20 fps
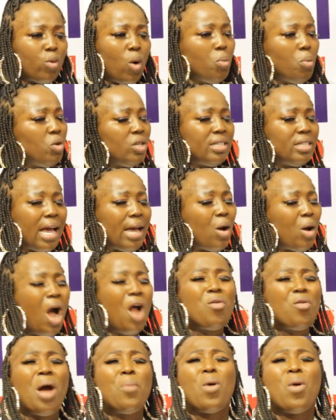
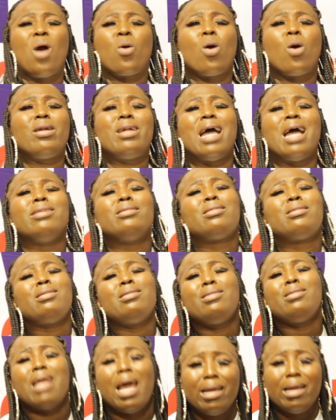Honorable
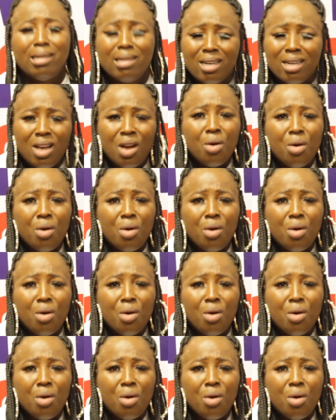Quadanti Day.